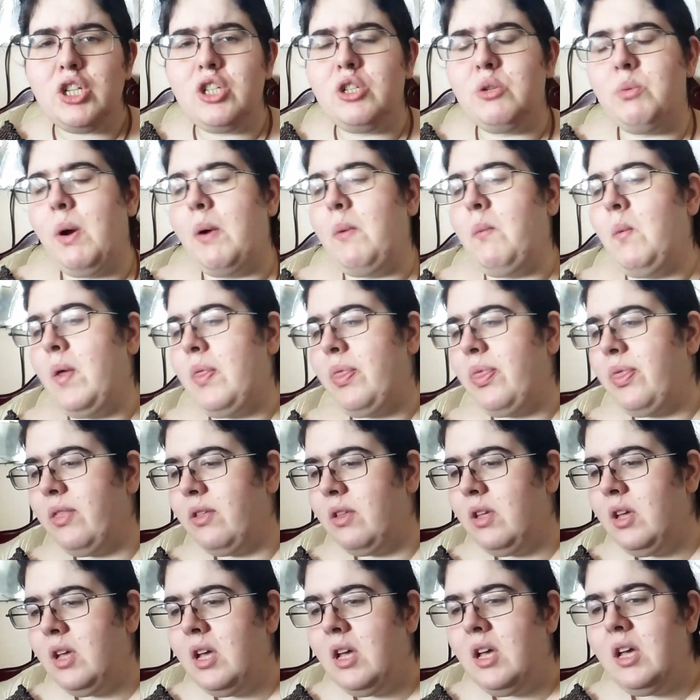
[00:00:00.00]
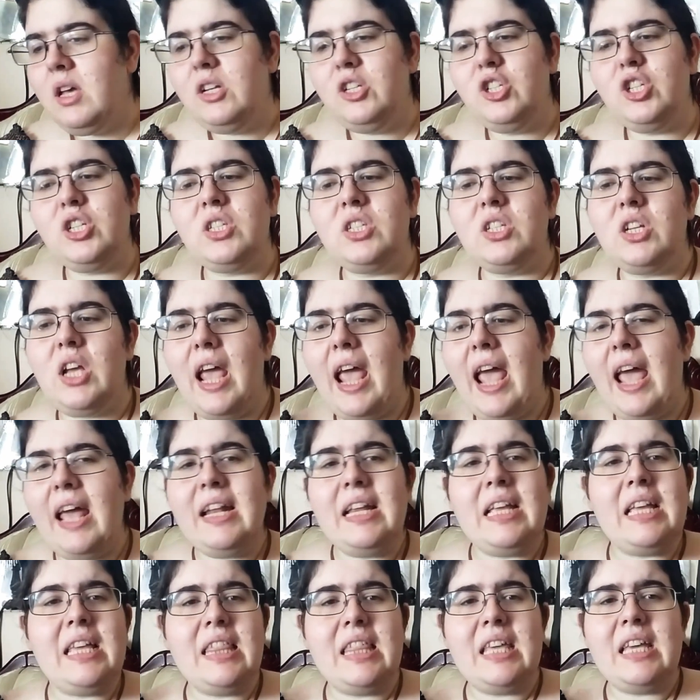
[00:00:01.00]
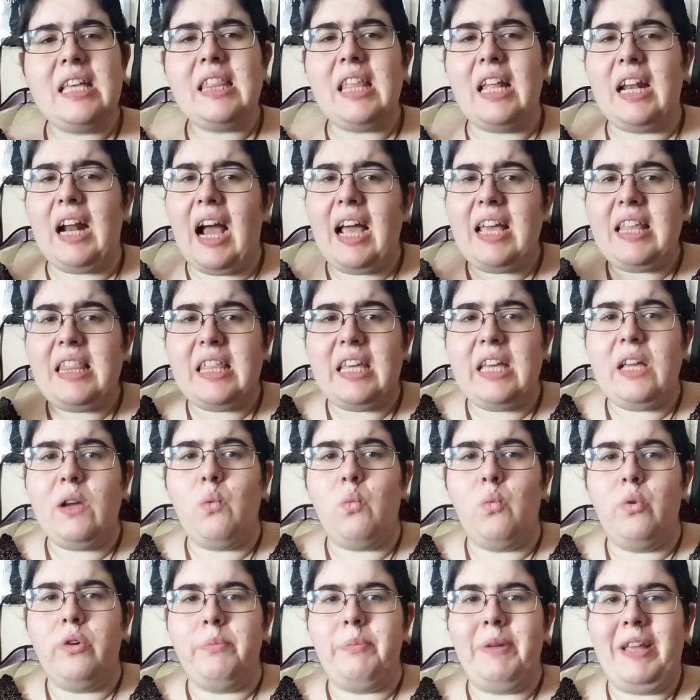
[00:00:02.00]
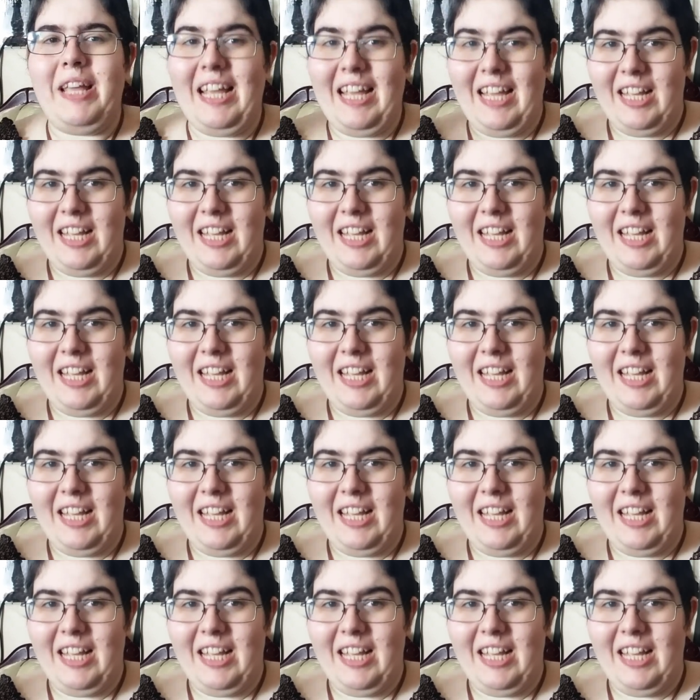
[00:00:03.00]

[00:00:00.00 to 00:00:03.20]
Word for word: Do I want just anything that I think would be